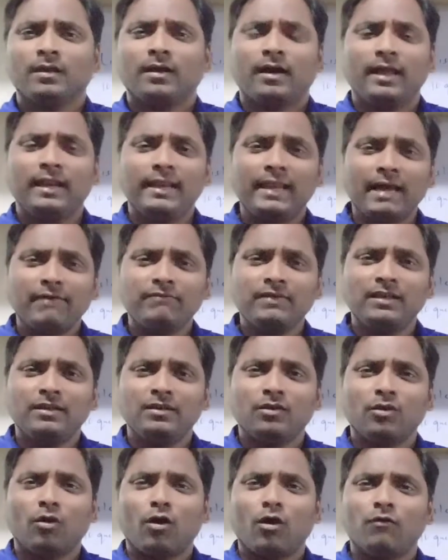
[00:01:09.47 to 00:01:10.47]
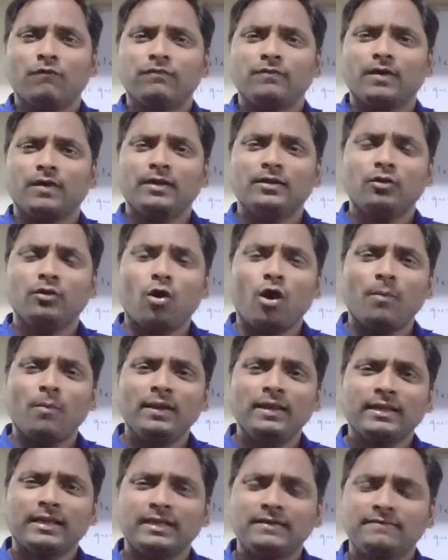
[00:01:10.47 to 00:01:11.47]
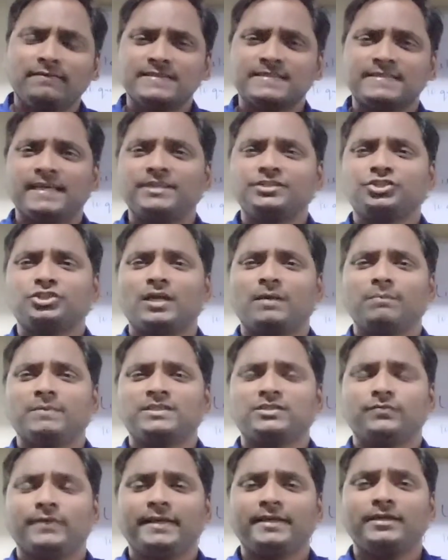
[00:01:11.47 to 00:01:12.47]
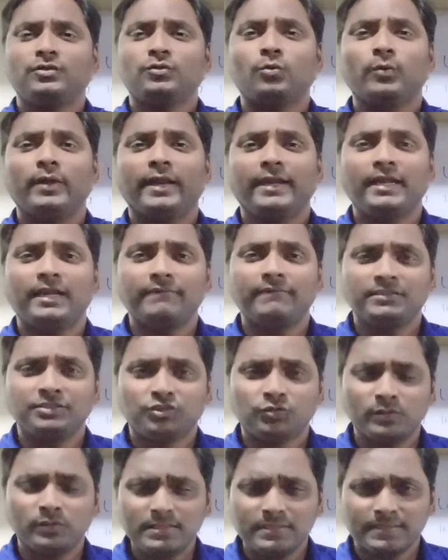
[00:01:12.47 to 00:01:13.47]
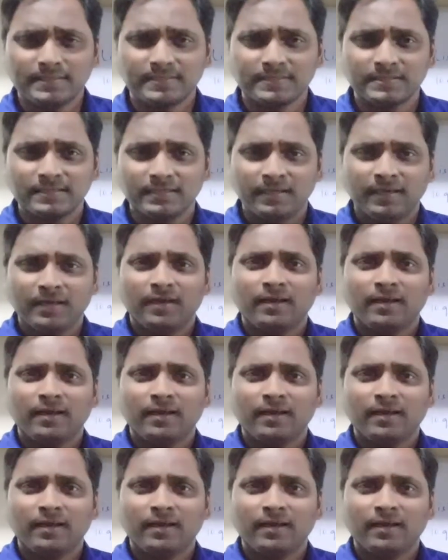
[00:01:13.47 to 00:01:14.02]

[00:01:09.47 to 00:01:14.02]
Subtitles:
a level of a normal conversation between two individuals